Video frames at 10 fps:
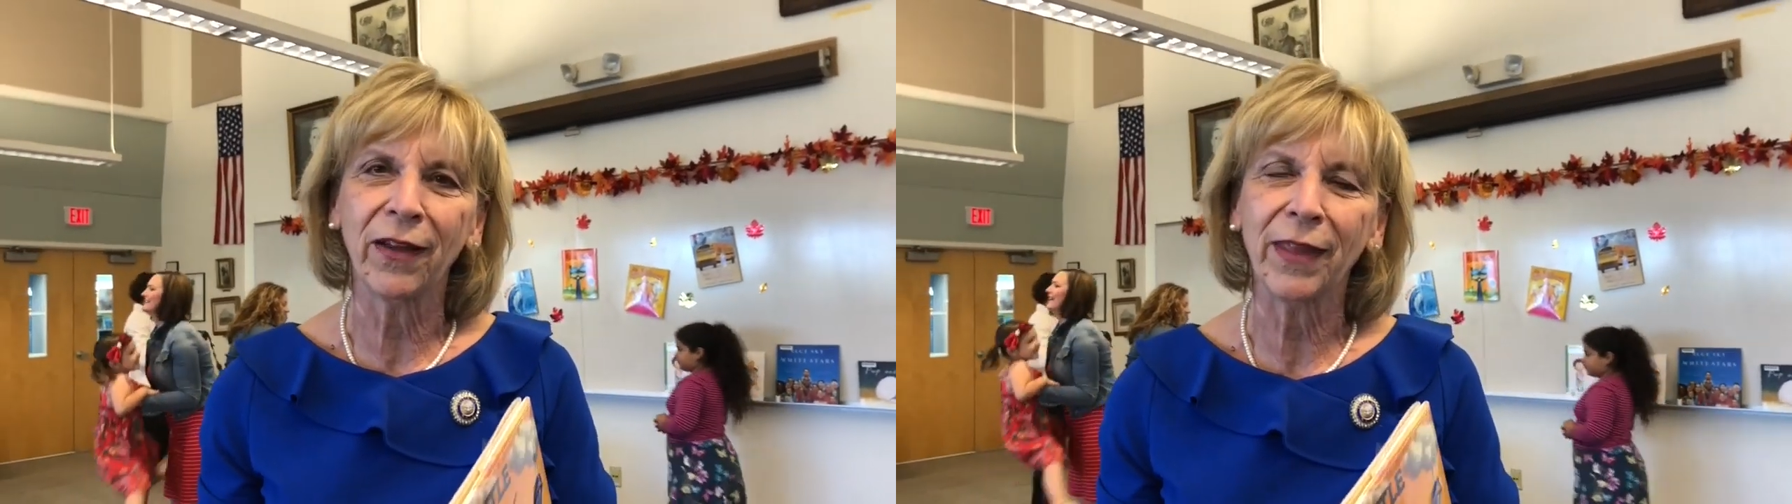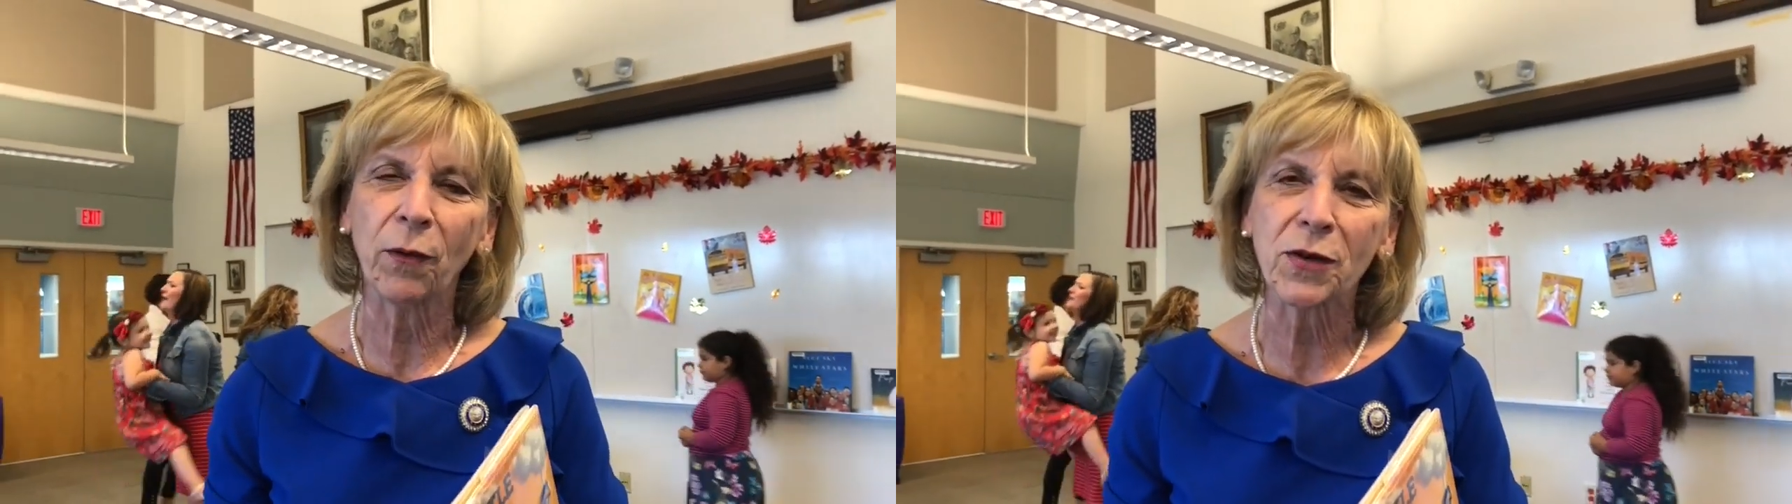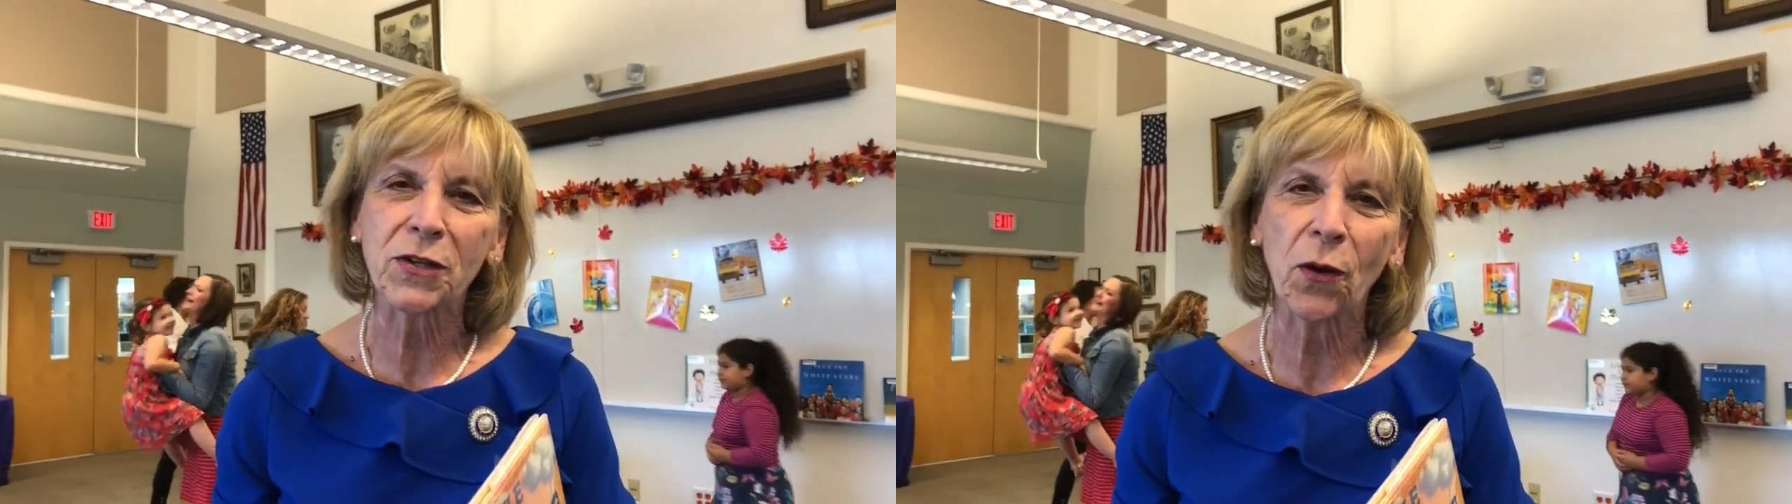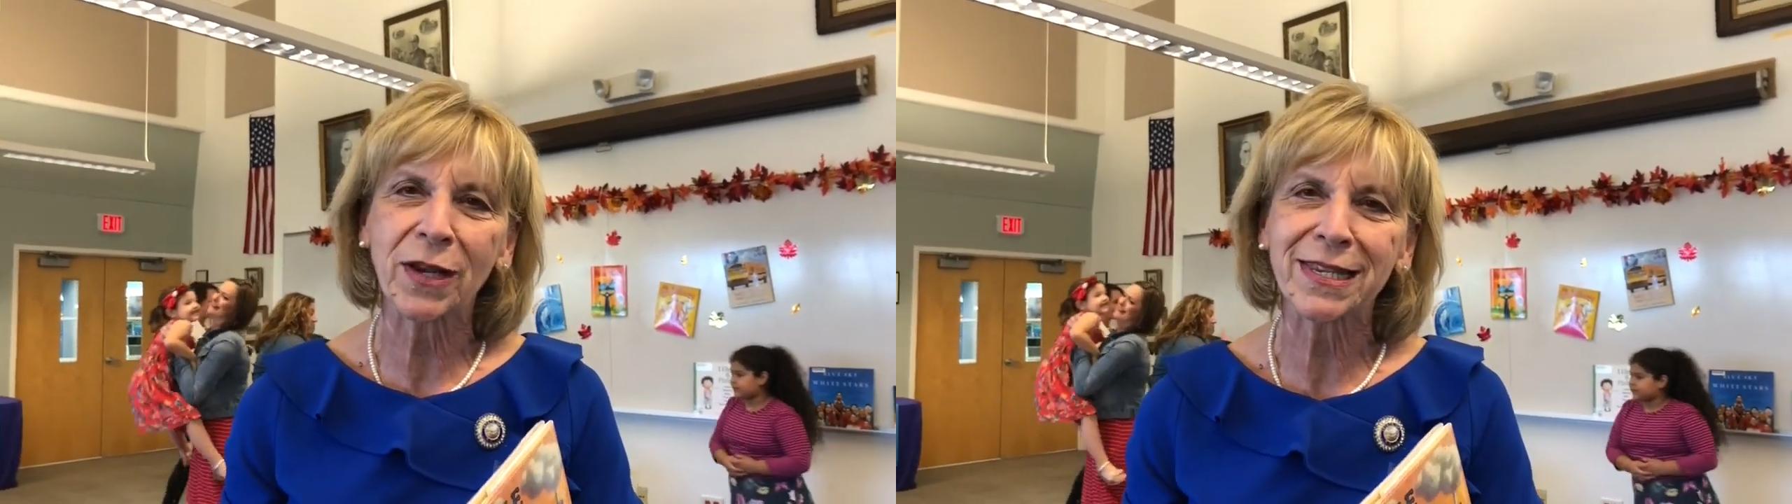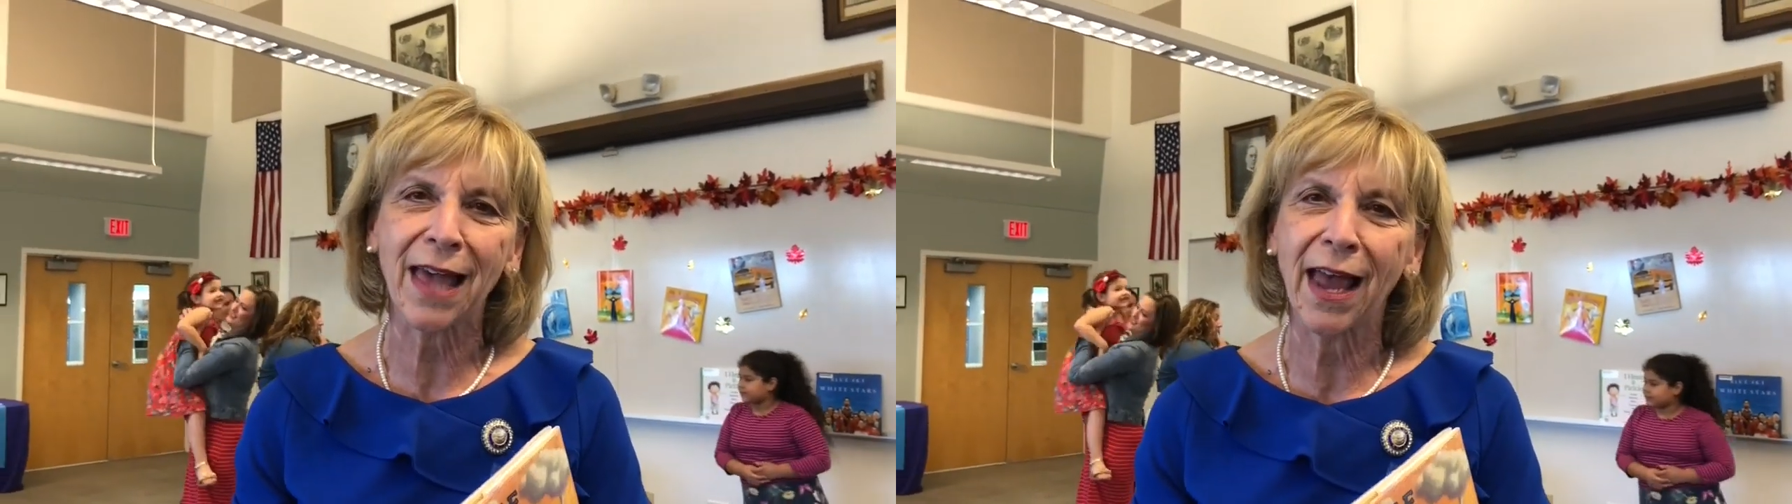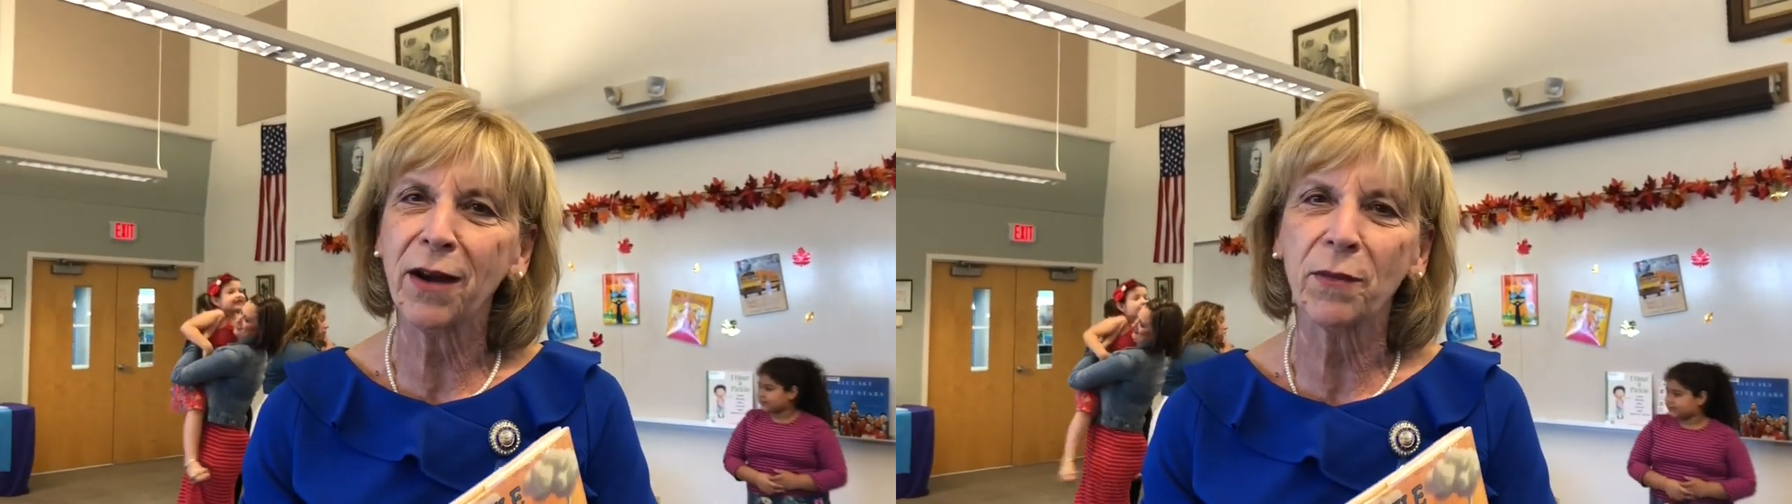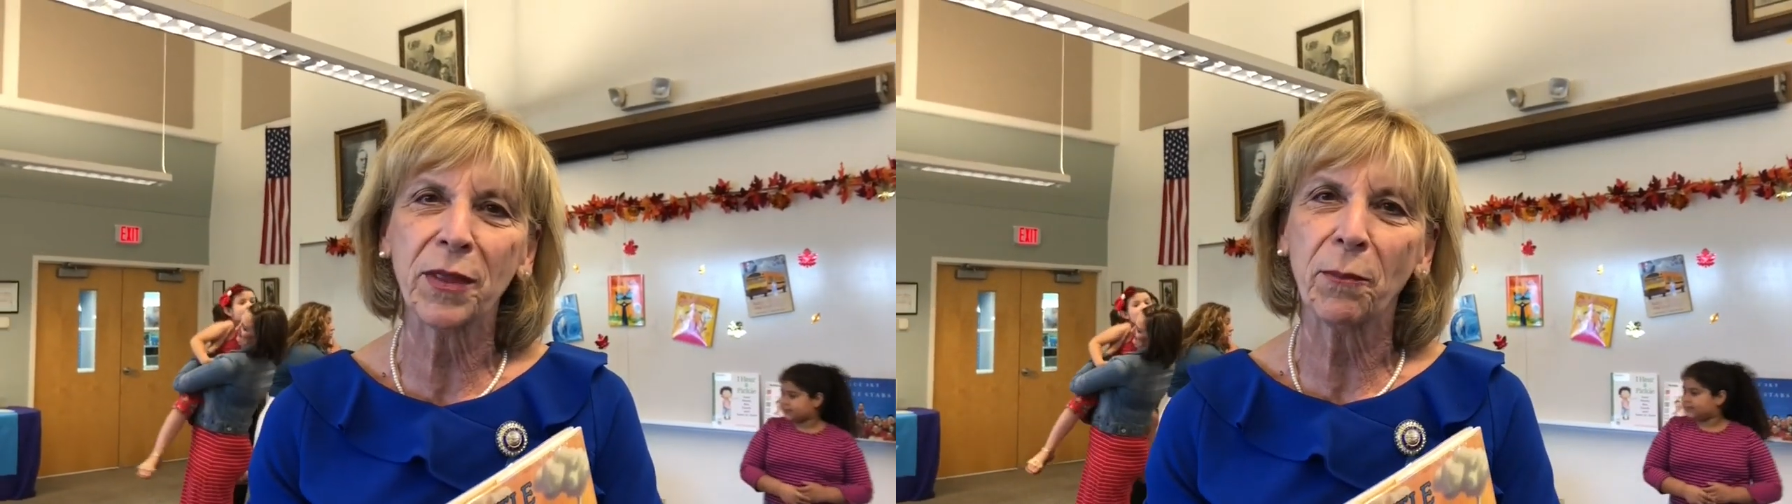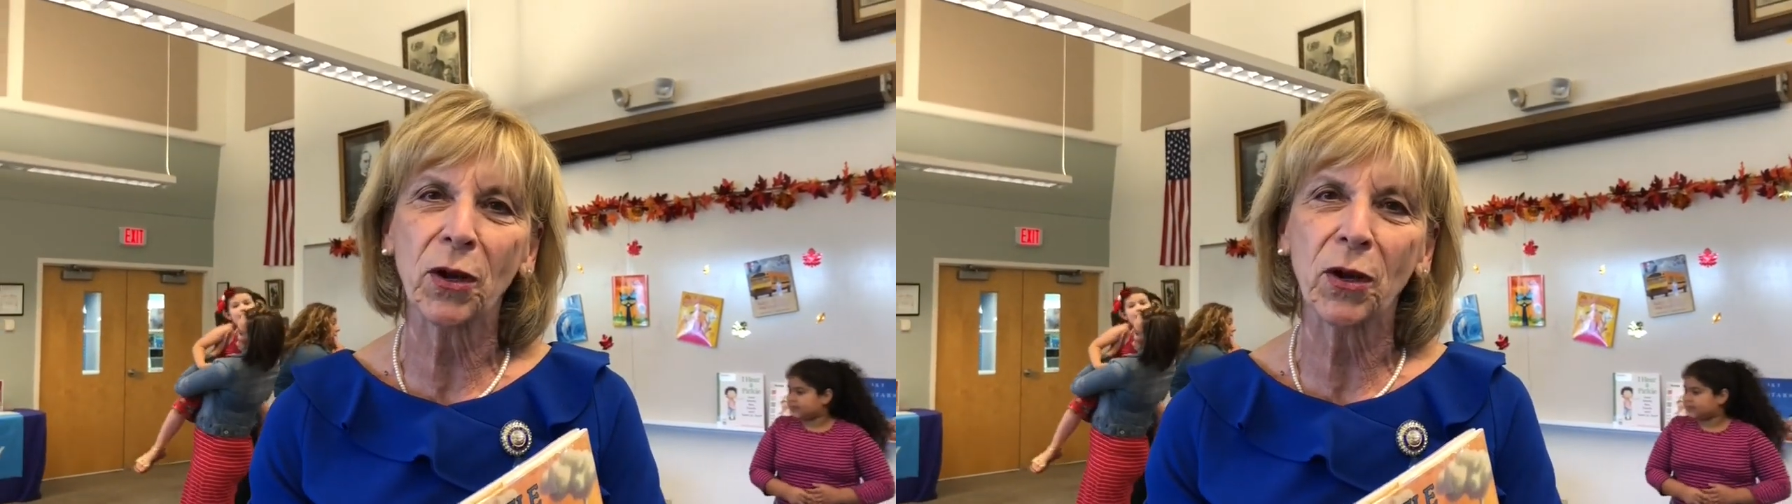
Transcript: and they were so excited when the